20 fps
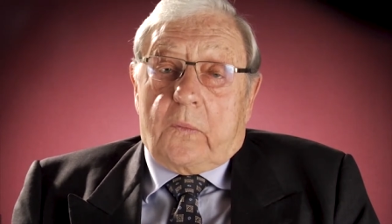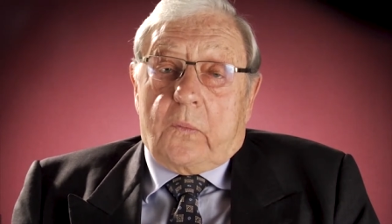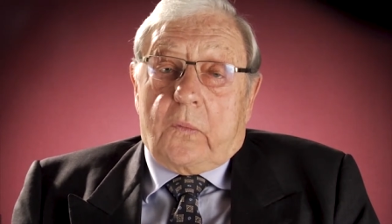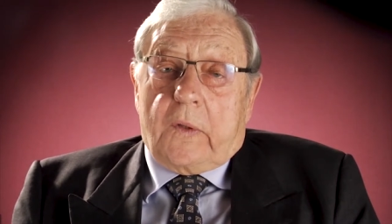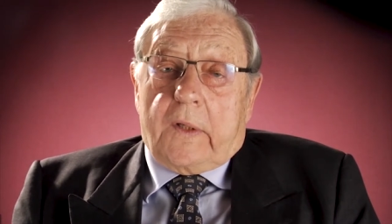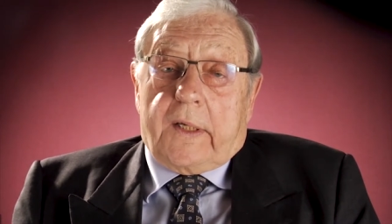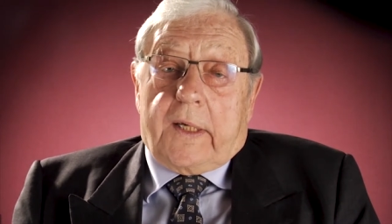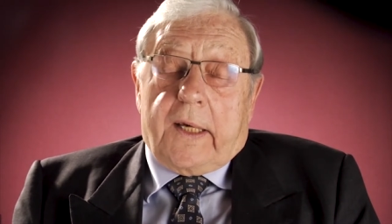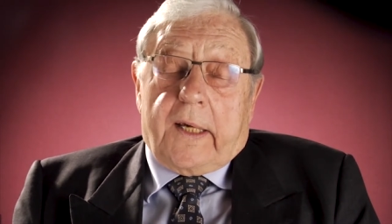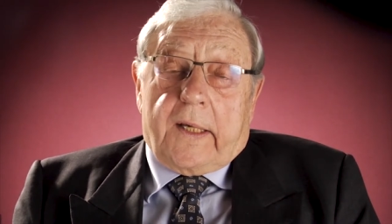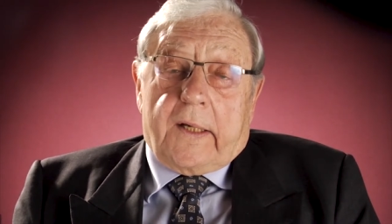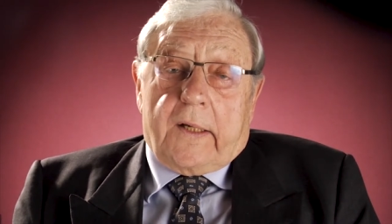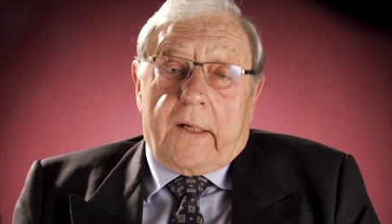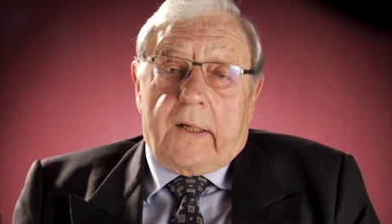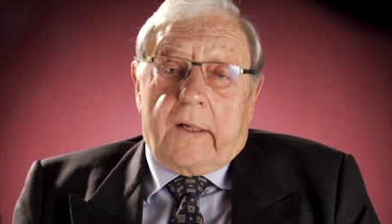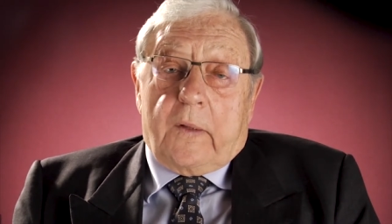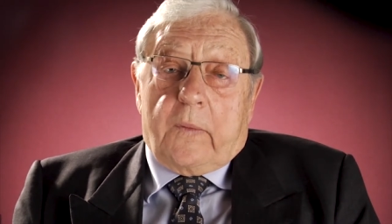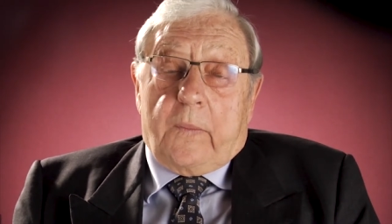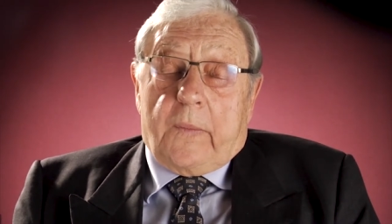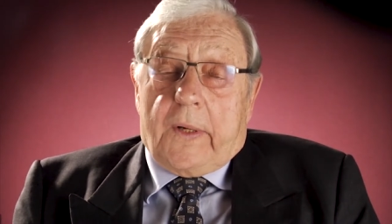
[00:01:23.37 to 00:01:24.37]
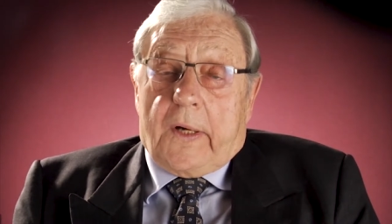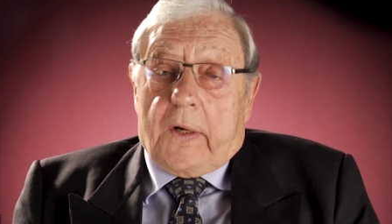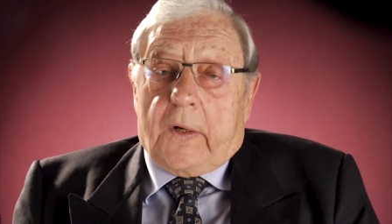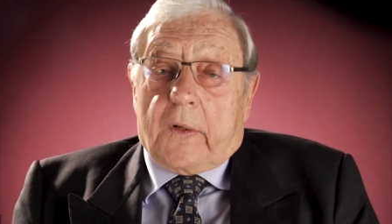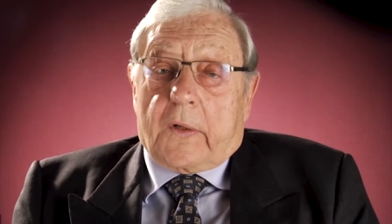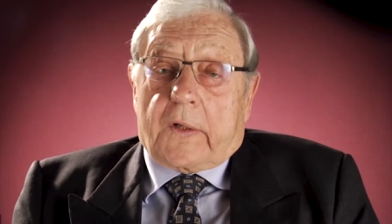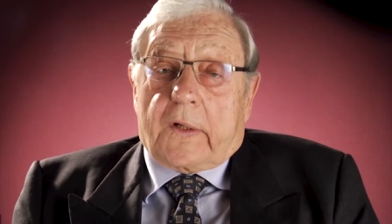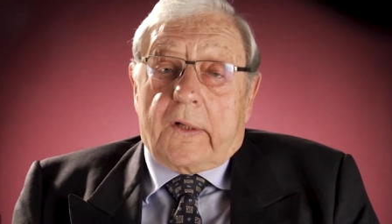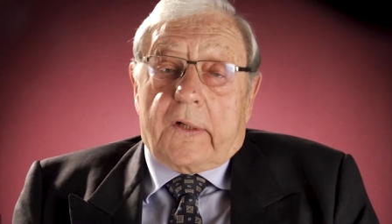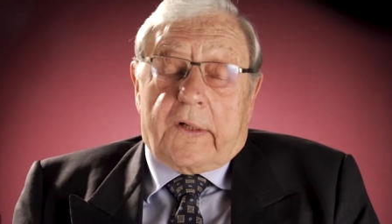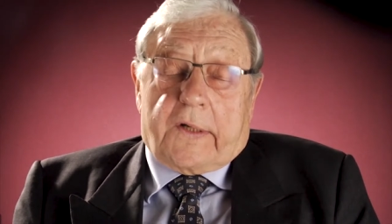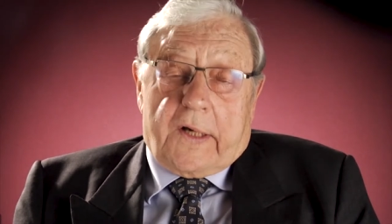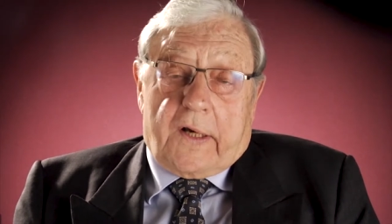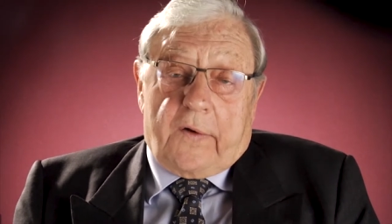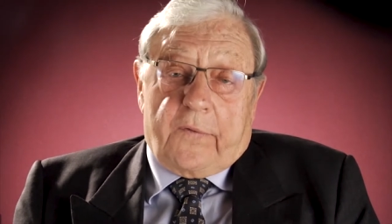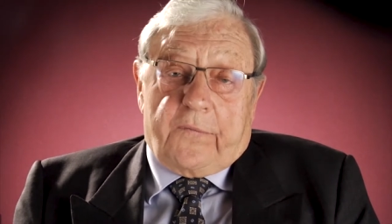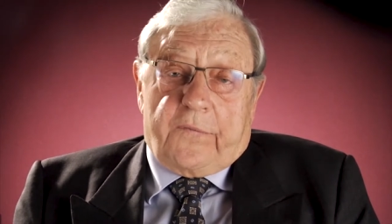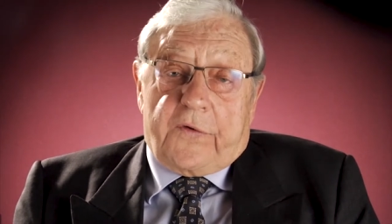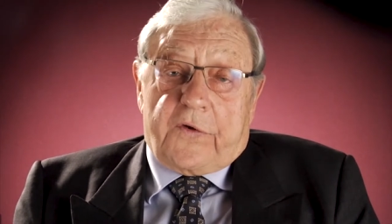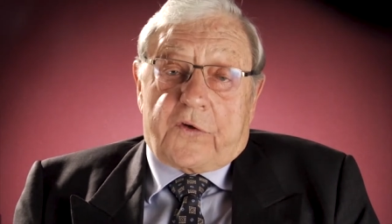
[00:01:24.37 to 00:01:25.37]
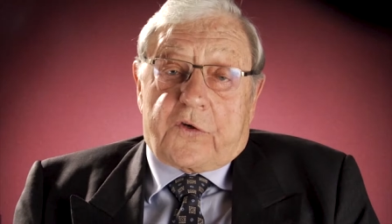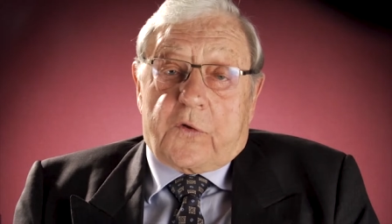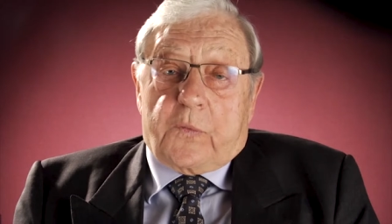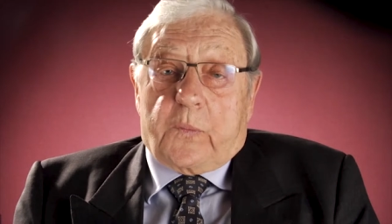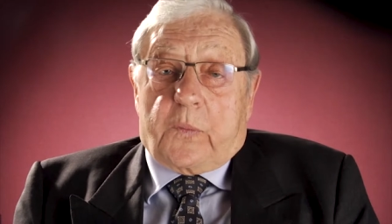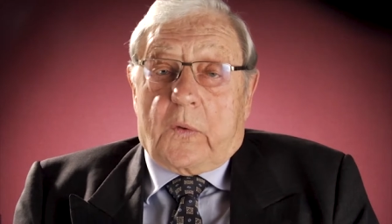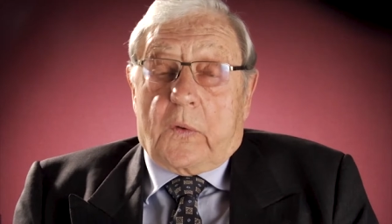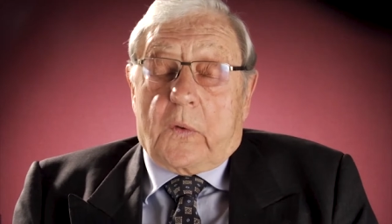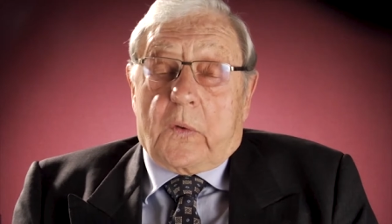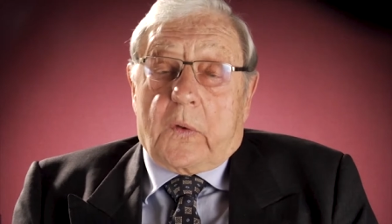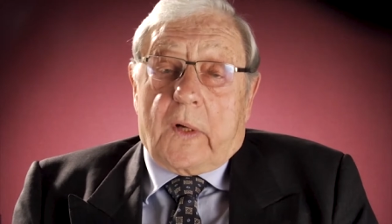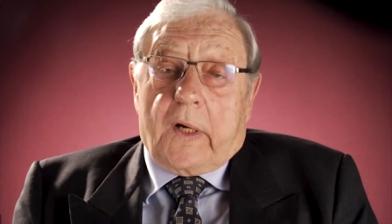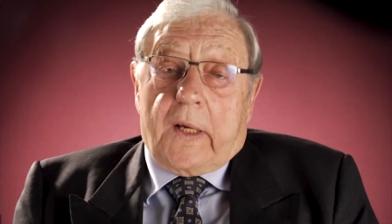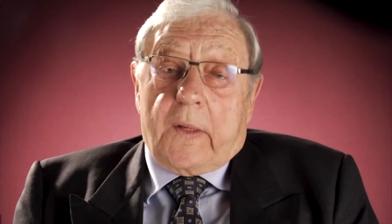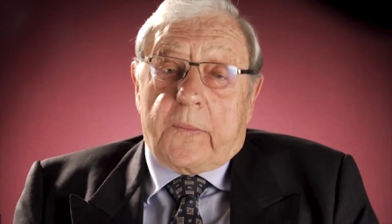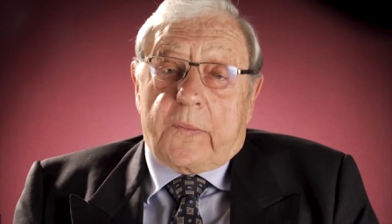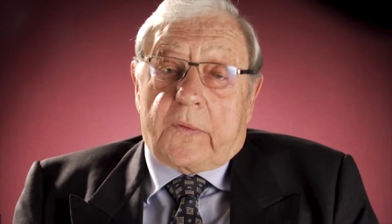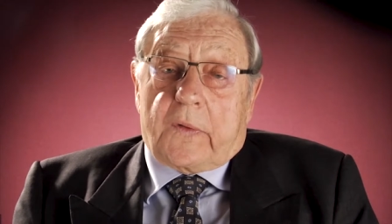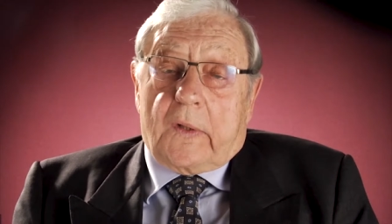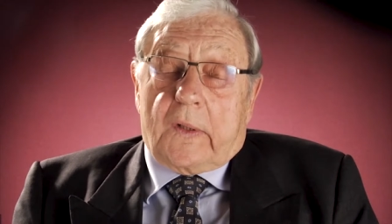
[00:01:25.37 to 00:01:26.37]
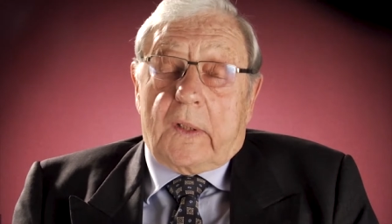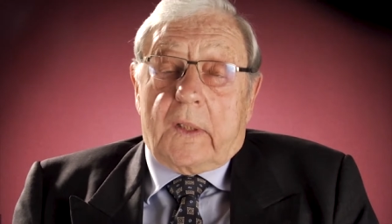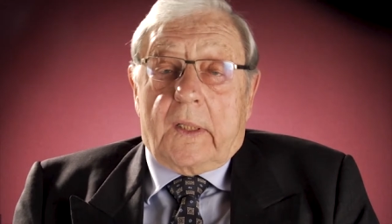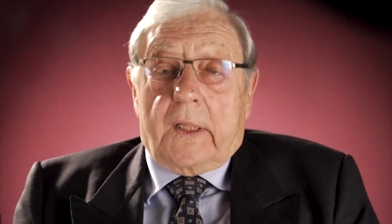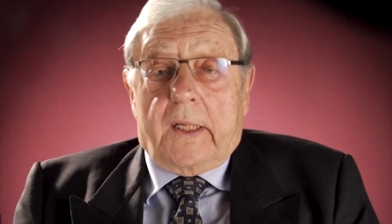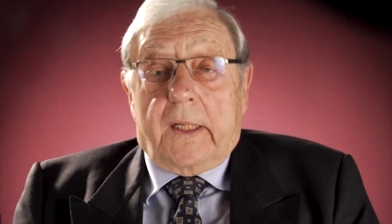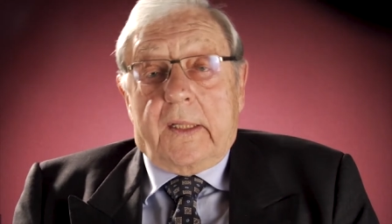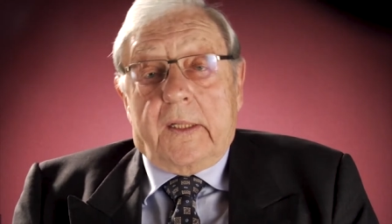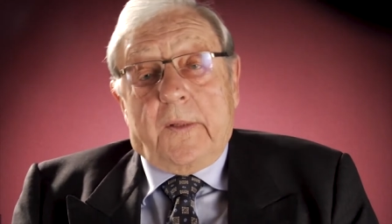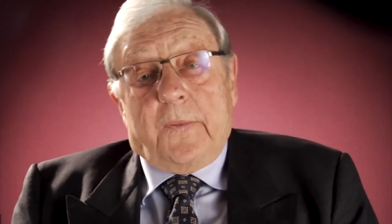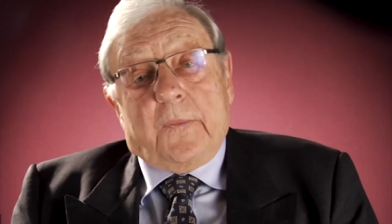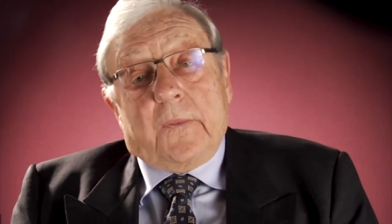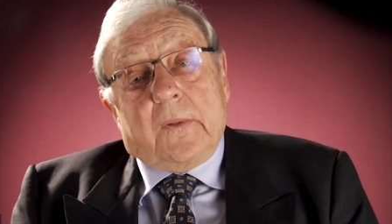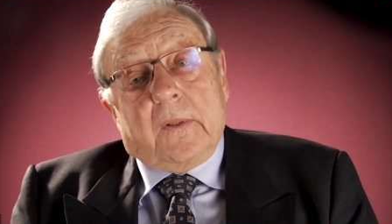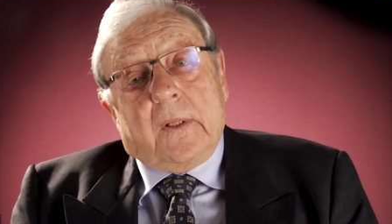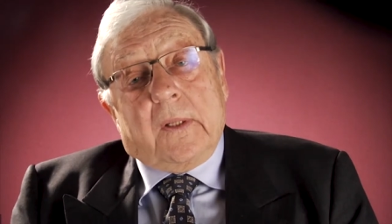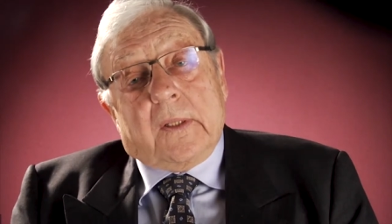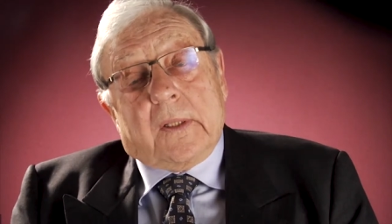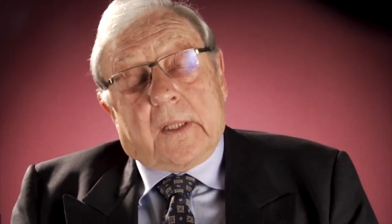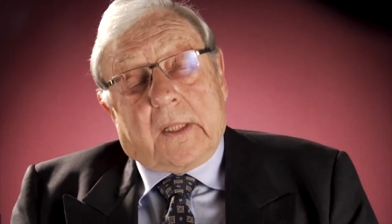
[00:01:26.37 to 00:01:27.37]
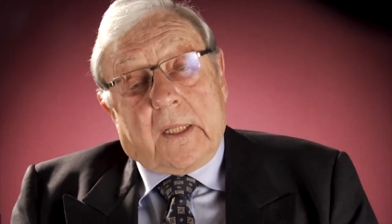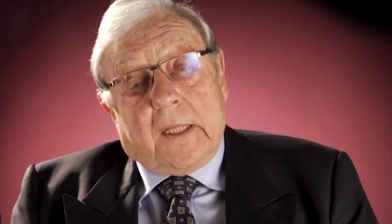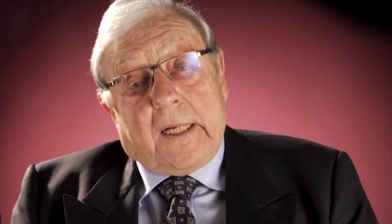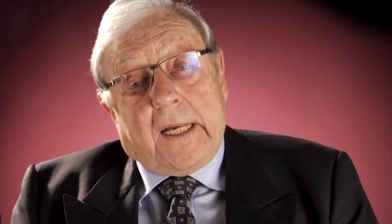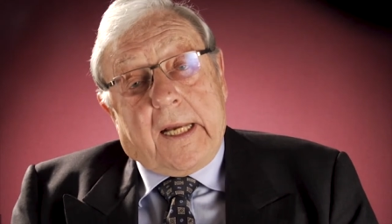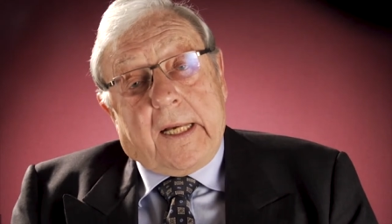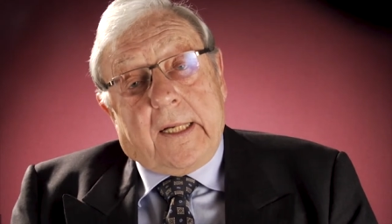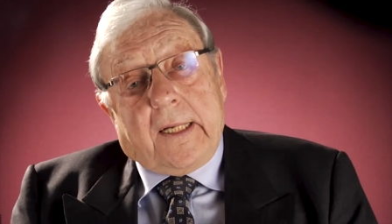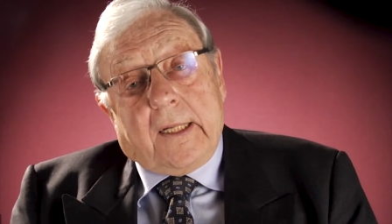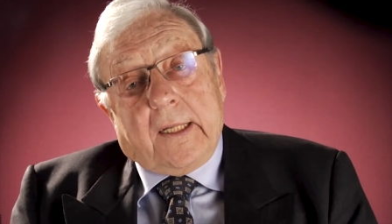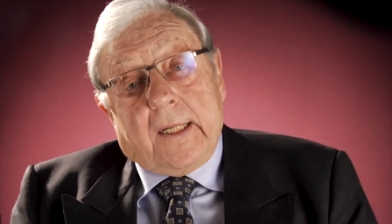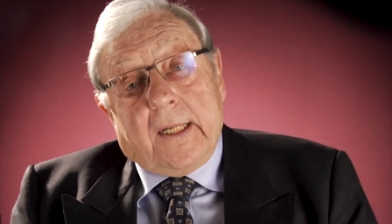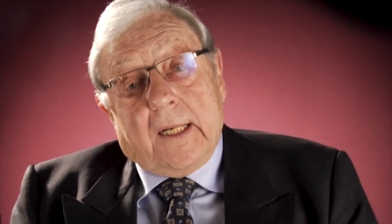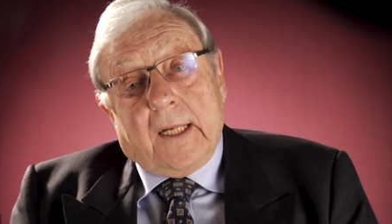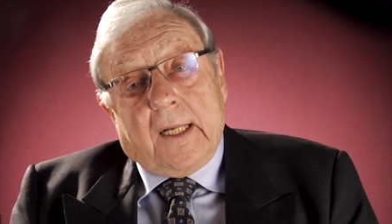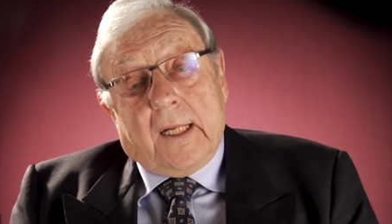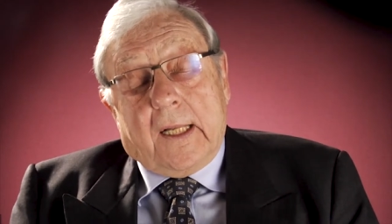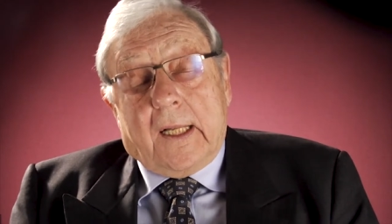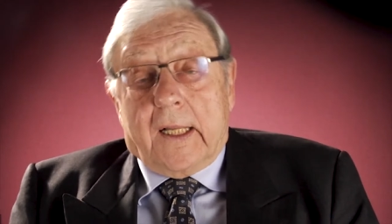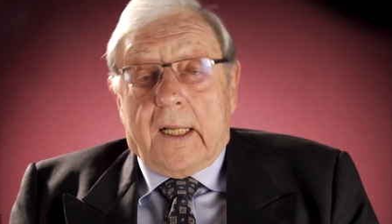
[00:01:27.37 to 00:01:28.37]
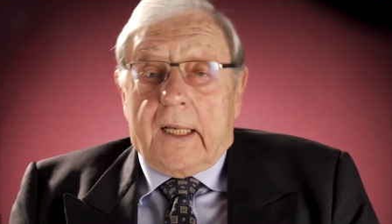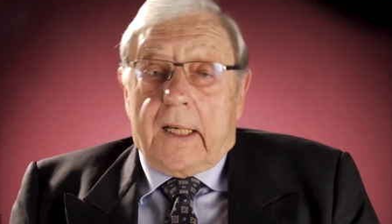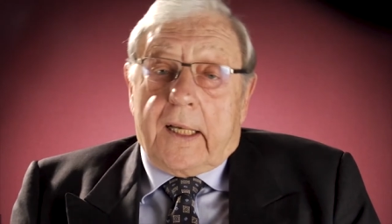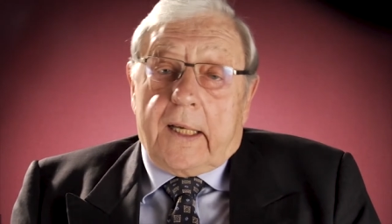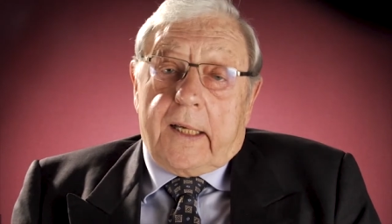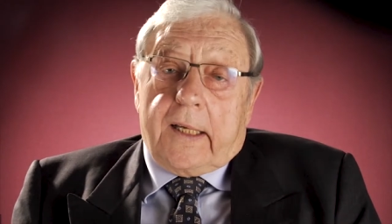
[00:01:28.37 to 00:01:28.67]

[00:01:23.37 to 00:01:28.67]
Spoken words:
we get on American television programs and even Canadian